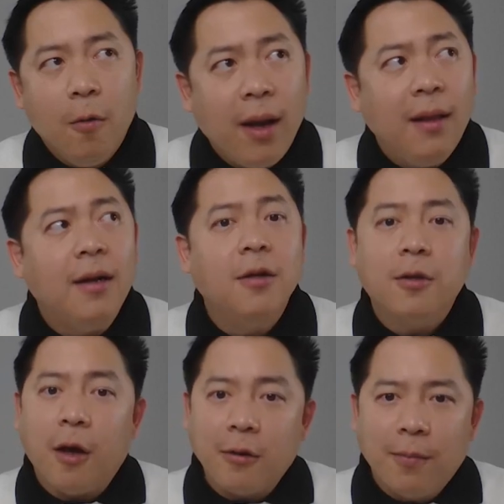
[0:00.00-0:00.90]
Well, I learned to
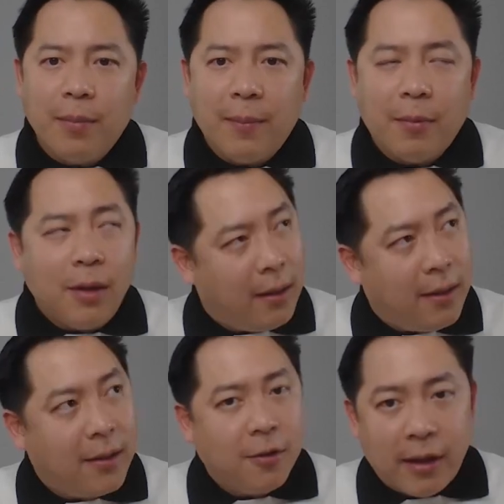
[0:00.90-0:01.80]
talk to people. I
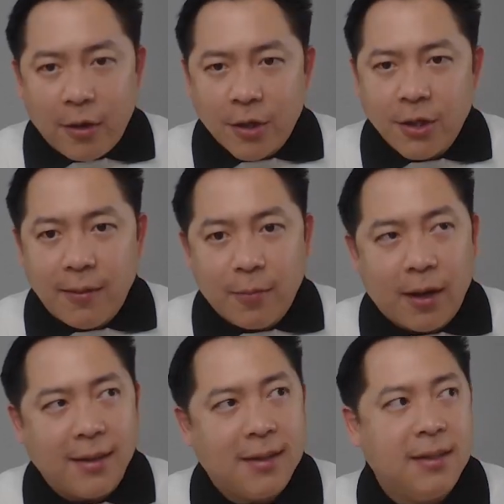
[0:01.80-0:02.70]
learned to negotiate
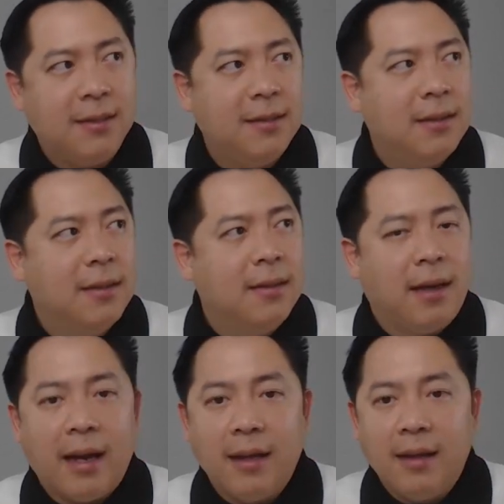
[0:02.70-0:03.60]
prices.
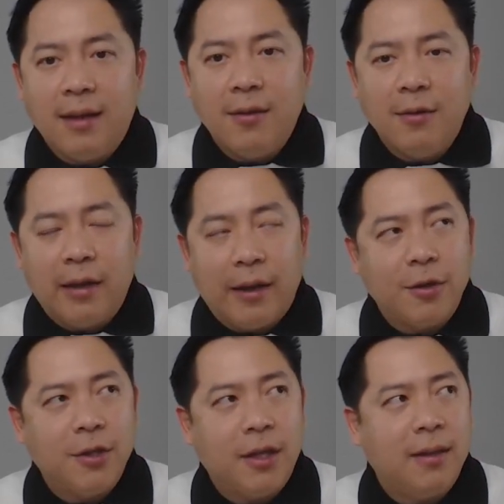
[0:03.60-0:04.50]
I learned to
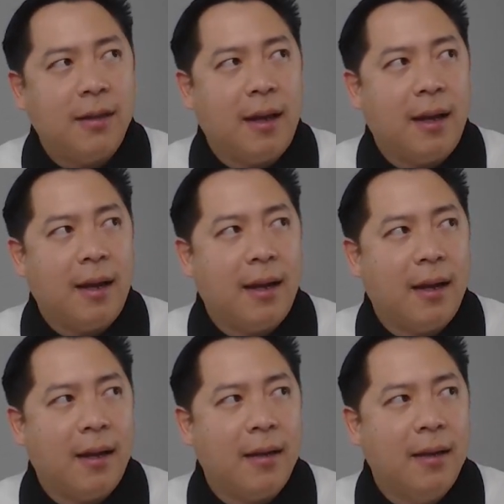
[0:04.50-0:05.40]
negotiate
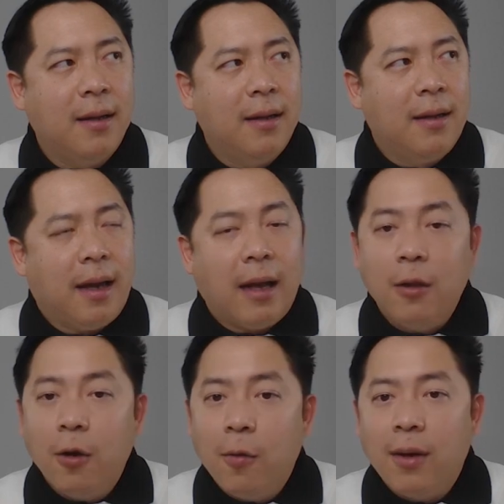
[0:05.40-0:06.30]
uh, a
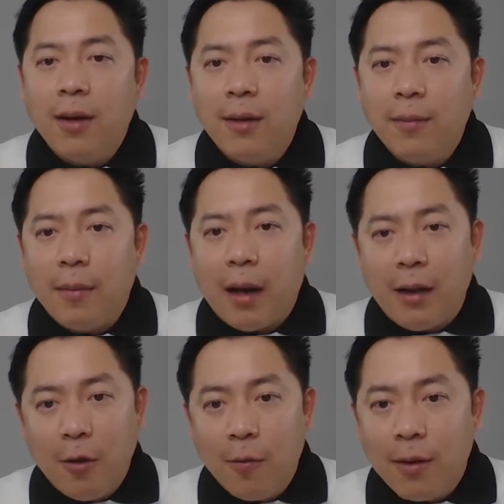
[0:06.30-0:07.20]
lower a
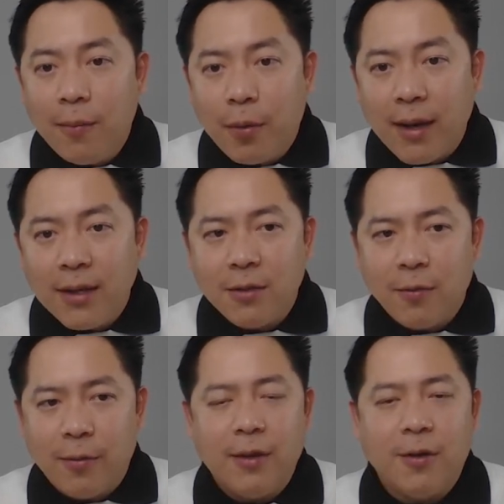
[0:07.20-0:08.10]
lower price
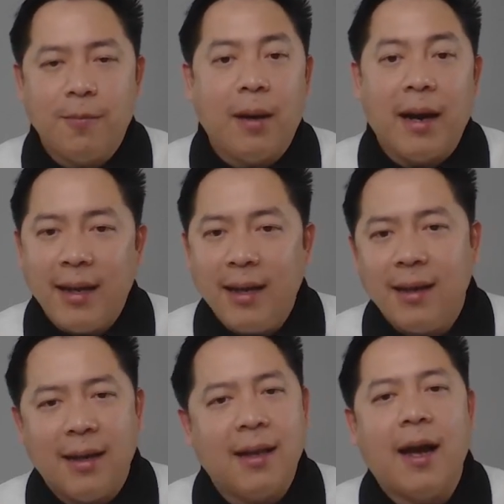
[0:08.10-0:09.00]
when you're buying
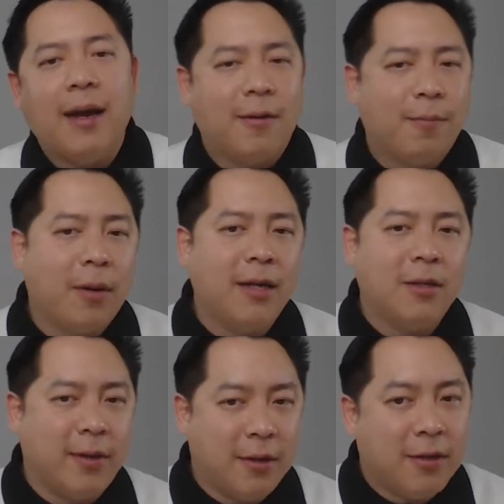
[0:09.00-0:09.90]
and a higher
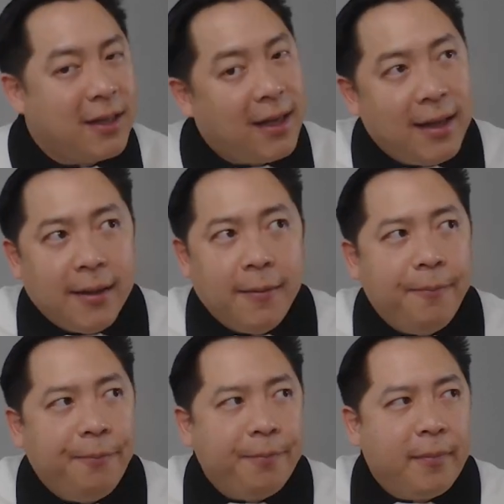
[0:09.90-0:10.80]
price when you're selling.
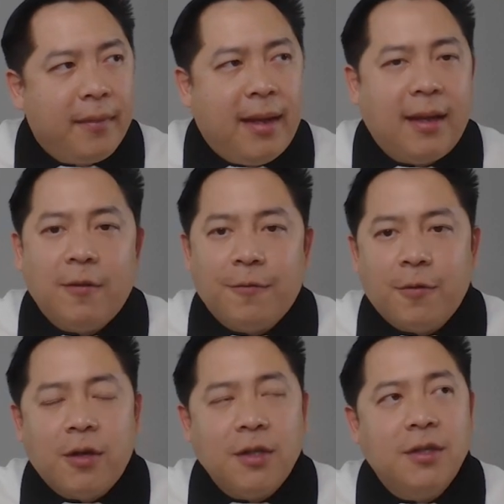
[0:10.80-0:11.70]
And of
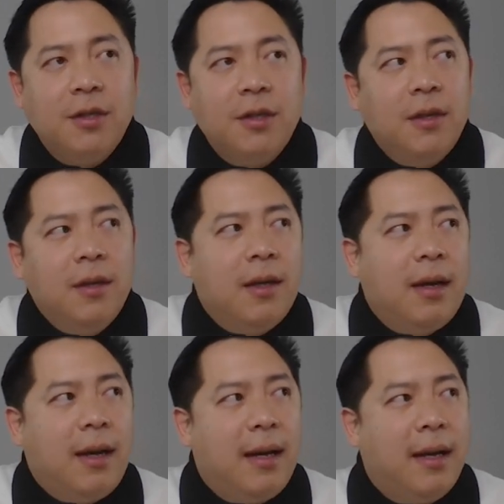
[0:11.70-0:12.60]
course,
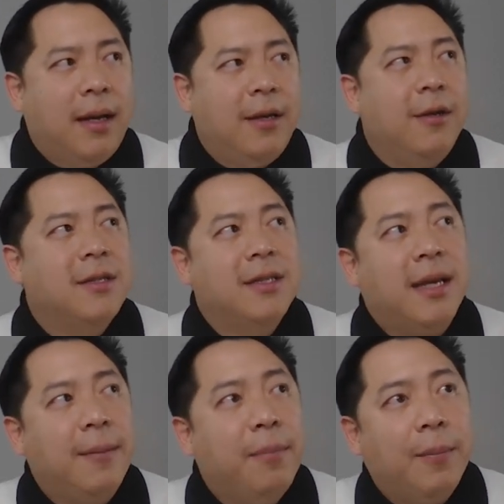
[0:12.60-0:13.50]
uh, you
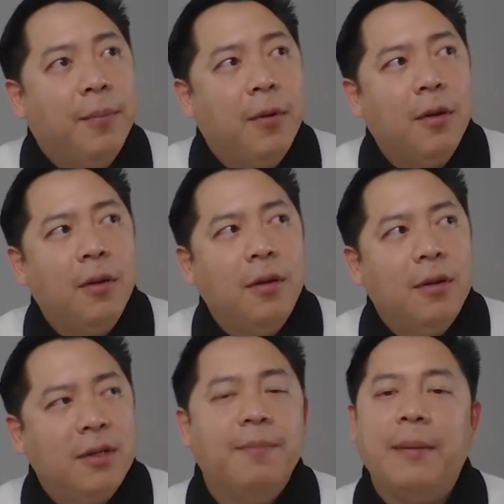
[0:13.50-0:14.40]
see people,
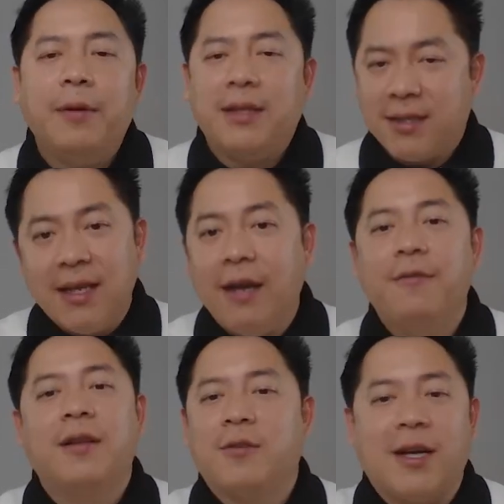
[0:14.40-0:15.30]
some people just
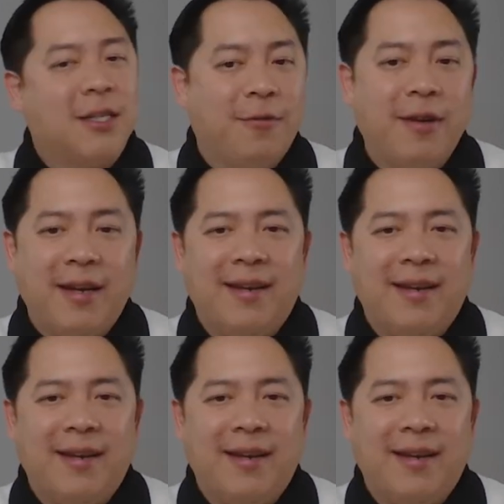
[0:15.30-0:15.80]
give the trash free.